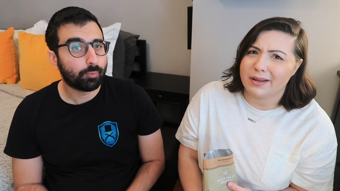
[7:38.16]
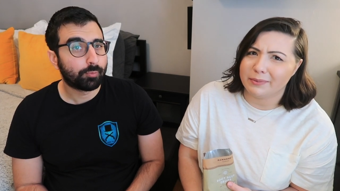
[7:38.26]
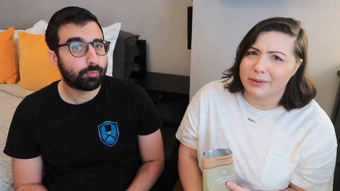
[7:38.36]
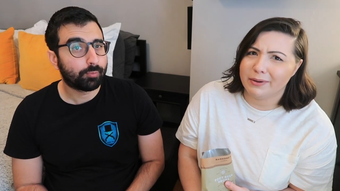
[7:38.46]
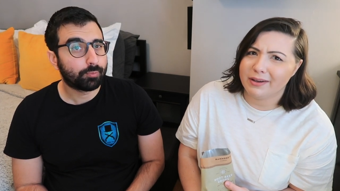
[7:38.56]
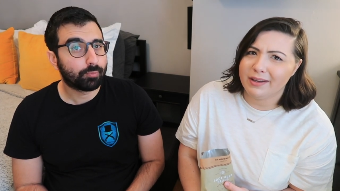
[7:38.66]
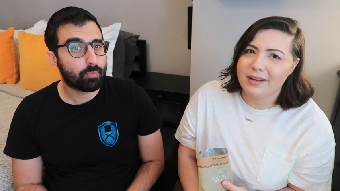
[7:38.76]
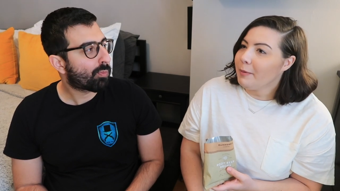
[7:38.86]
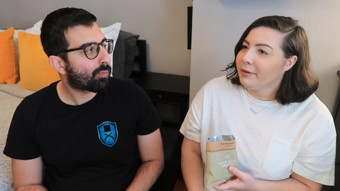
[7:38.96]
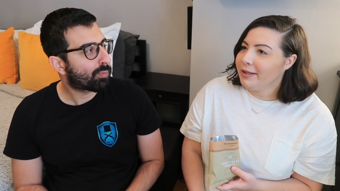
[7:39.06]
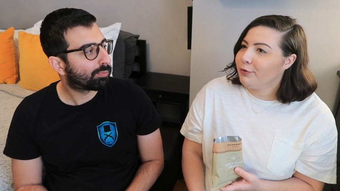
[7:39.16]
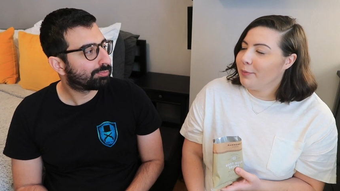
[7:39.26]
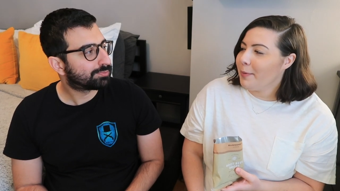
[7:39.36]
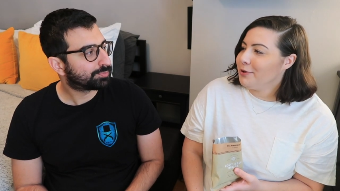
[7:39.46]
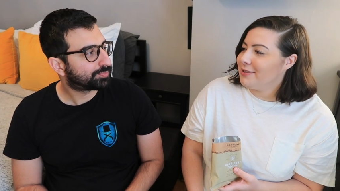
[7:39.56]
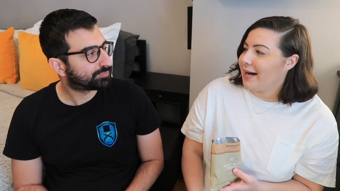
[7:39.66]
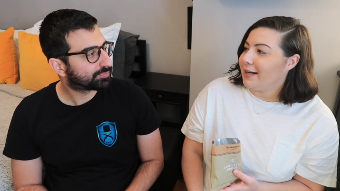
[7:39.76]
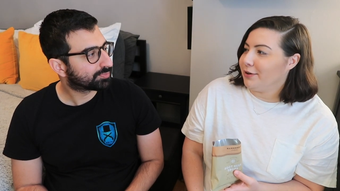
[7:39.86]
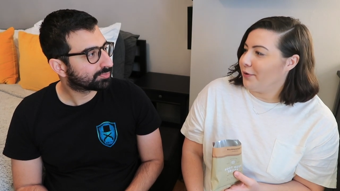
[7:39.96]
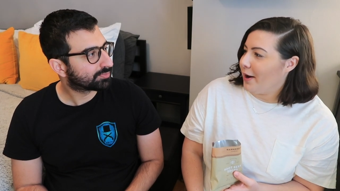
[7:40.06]
Speaker 1: that we work in. But like, remember
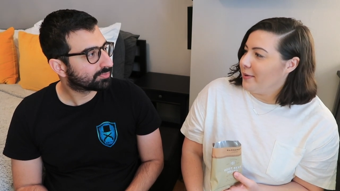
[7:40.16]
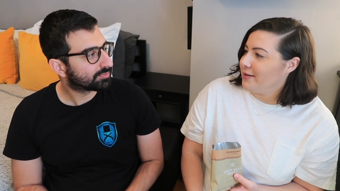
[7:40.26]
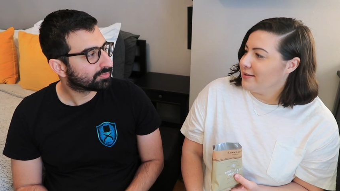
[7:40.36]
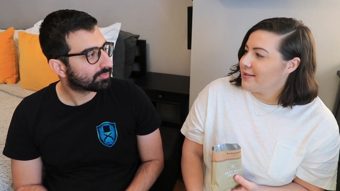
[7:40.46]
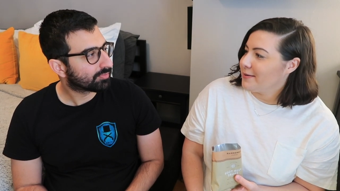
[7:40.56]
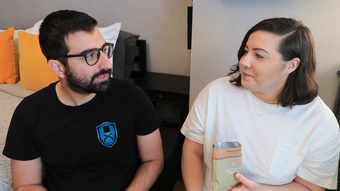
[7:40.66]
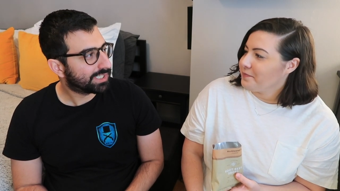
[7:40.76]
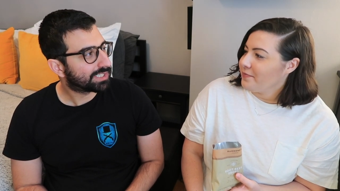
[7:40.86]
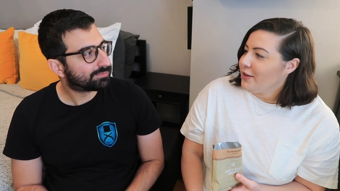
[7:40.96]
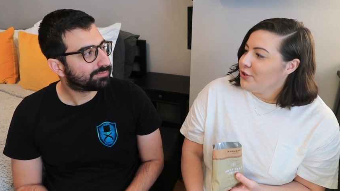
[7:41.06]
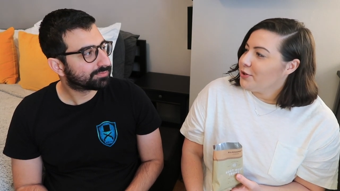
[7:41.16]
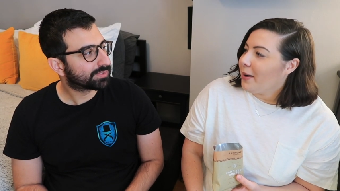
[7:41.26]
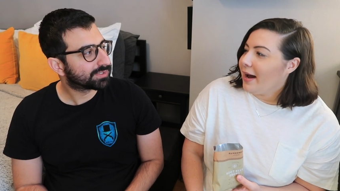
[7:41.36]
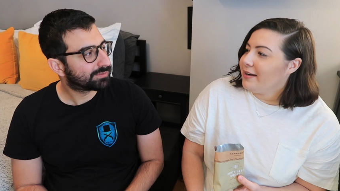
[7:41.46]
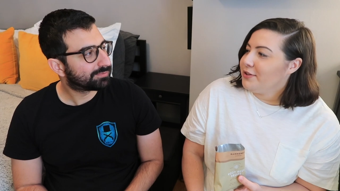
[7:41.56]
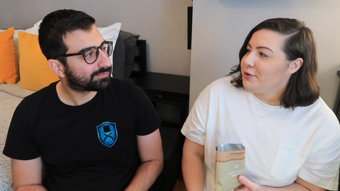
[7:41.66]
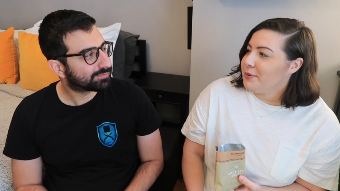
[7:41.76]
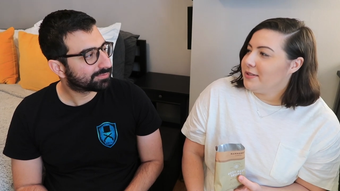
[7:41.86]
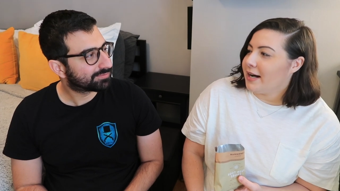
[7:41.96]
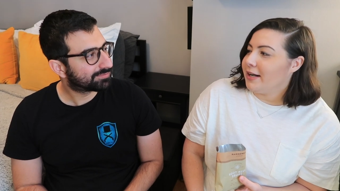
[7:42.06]
dioramas? Yeah. So I had to do
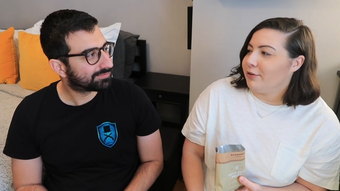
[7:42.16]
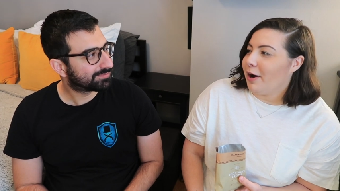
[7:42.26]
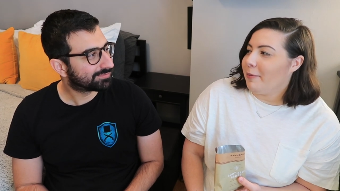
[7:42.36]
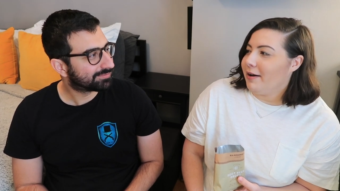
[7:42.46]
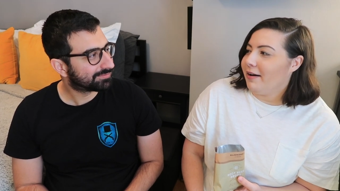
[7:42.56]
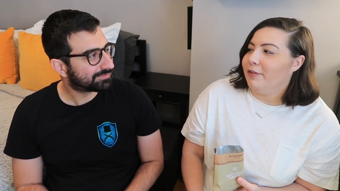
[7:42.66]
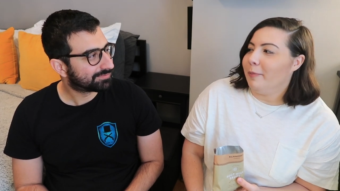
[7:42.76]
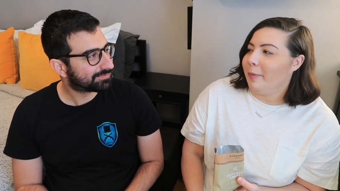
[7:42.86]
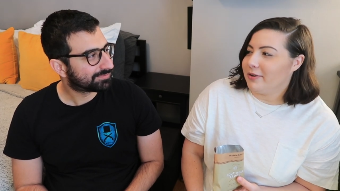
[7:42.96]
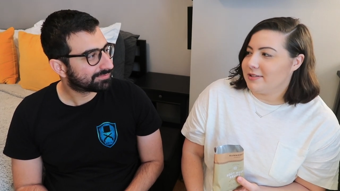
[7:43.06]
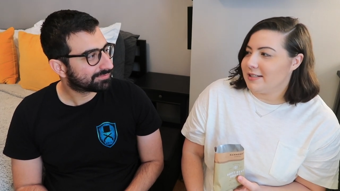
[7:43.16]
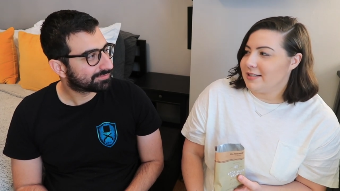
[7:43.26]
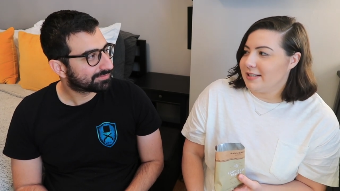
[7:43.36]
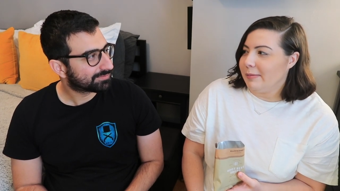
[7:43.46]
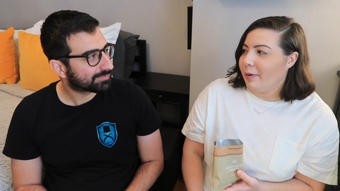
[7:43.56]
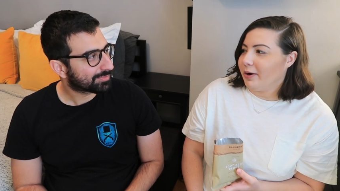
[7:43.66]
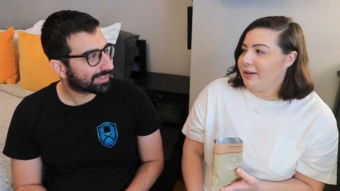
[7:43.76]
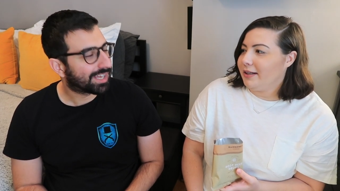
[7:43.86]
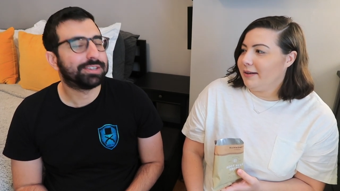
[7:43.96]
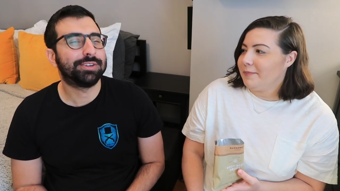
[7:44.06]
a diorama of the Boston Tea
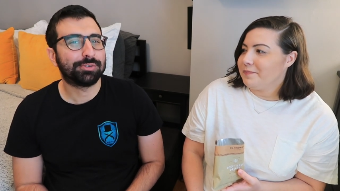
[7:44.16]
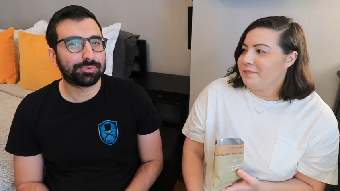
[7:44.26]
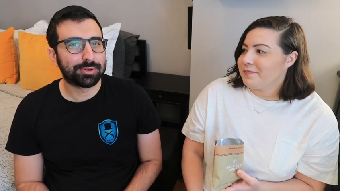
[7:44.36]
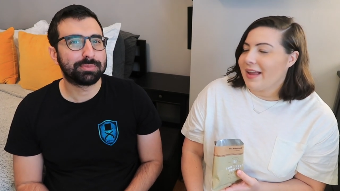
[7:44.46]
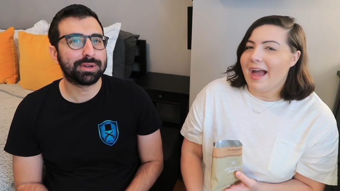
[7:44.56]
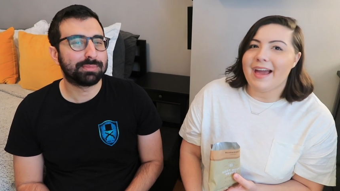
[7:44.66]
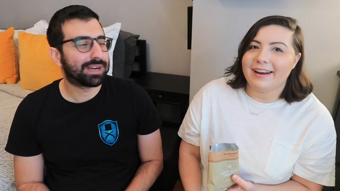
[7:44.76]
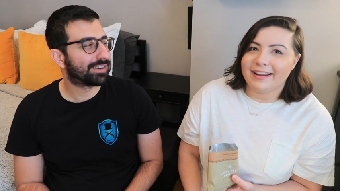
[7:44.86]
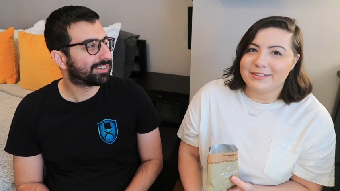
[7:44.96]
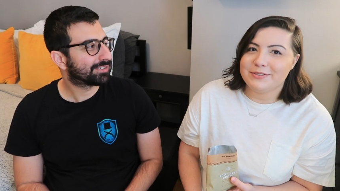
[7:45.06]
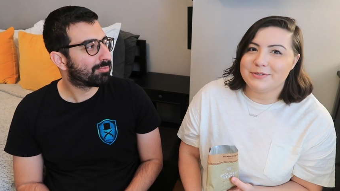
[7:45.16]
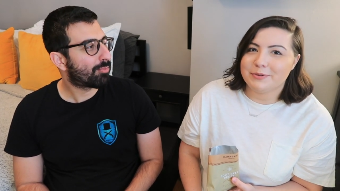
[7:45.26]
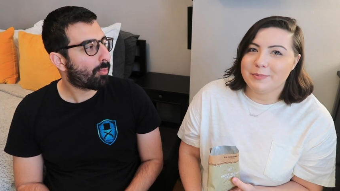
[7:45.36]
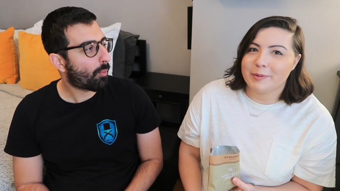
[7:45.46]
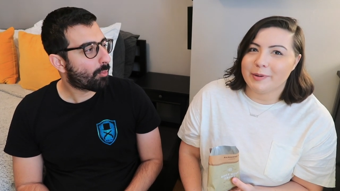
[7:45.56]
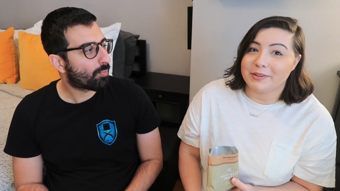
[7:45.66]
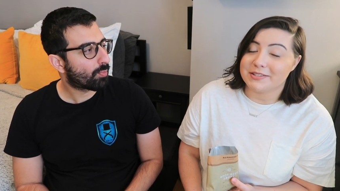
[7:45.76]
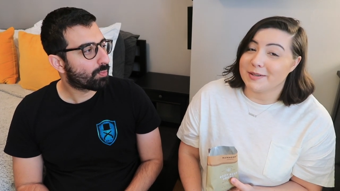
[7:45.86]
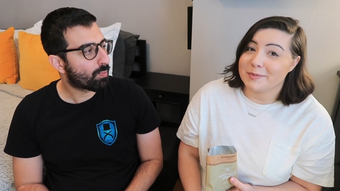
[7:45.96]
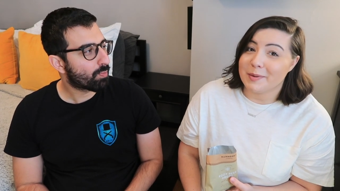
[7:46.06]
Party. And
Speaker 2: you used root beer barrels. And I
Speaker 1: used root beer barrels.
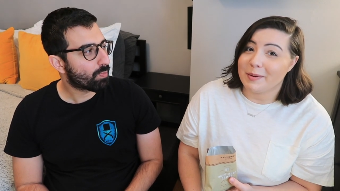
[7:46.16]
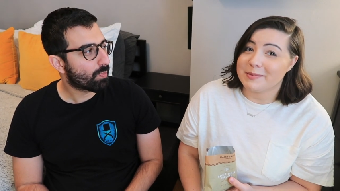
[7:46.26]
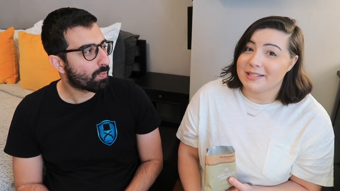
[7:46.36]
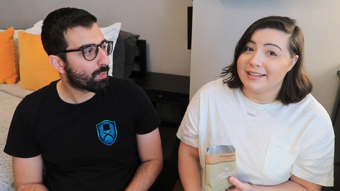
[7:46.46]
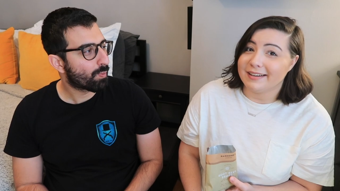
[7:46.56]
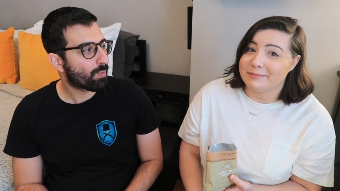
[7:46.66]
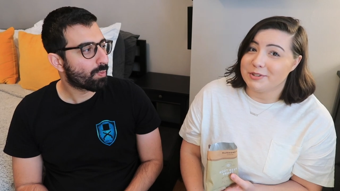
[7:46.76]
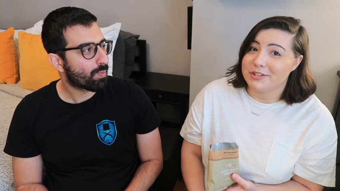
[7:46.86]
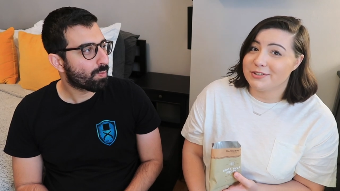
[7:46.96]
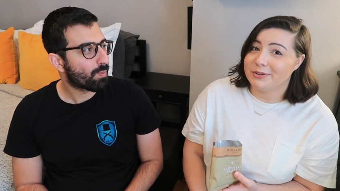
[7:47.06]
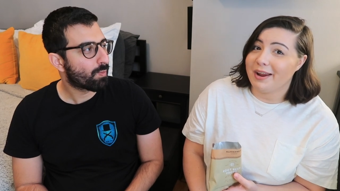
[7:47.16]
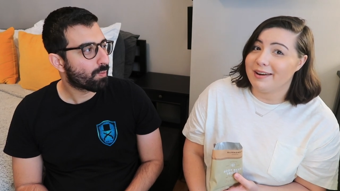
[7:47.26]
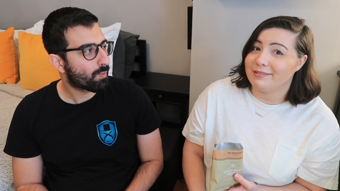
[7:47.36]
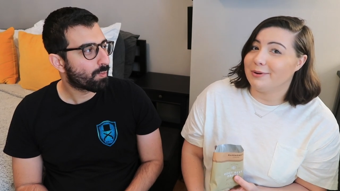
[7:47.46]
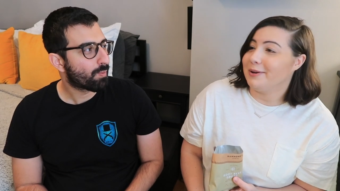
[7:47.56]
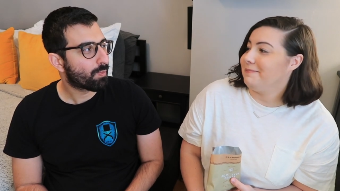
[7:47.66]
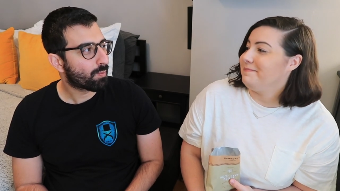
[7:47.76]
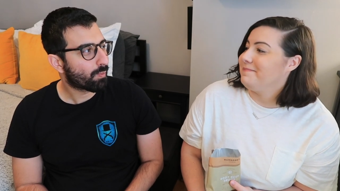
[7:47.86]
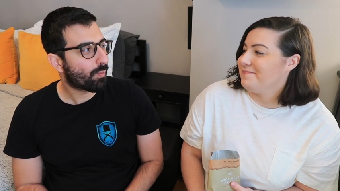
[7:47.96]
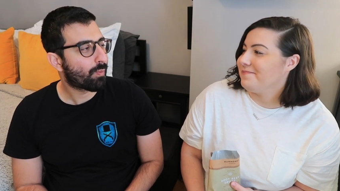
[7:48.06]
That was my mom's idea. She's a creative one.
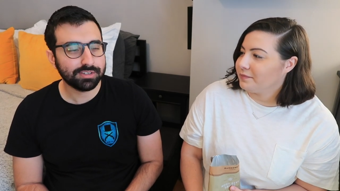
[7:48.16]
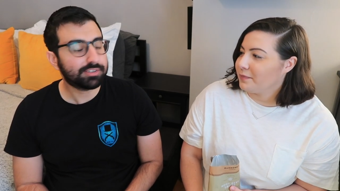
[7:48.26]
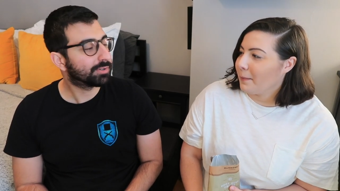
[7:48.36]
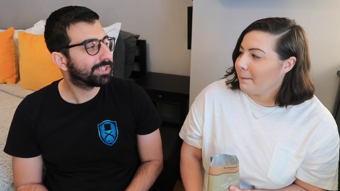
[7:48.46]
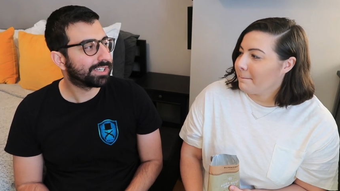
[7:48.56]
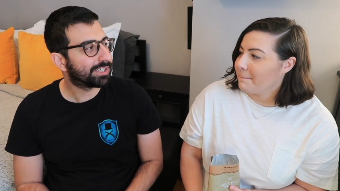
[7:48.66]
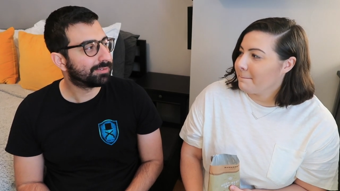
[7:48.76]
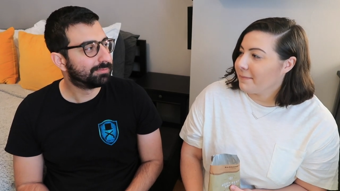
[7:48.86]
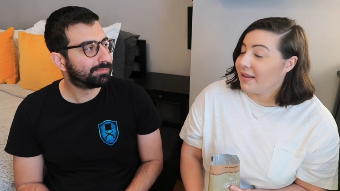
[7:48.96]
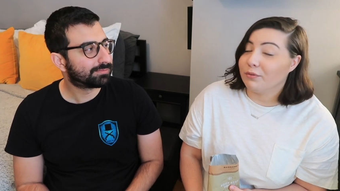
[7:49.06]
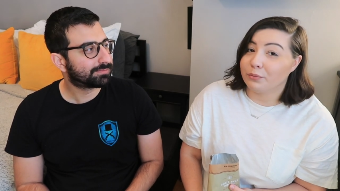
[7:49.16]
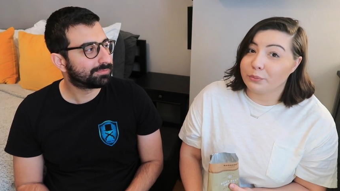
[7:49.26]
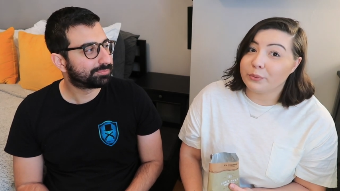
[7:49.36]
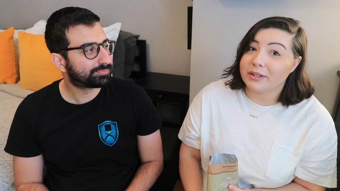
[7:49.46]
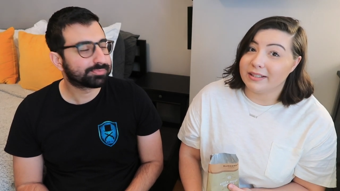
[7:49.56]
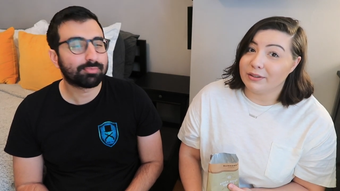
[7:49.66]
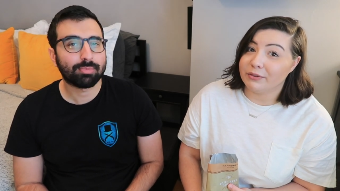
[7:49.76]
Speaker 2: This is really good
Speaker 1: really,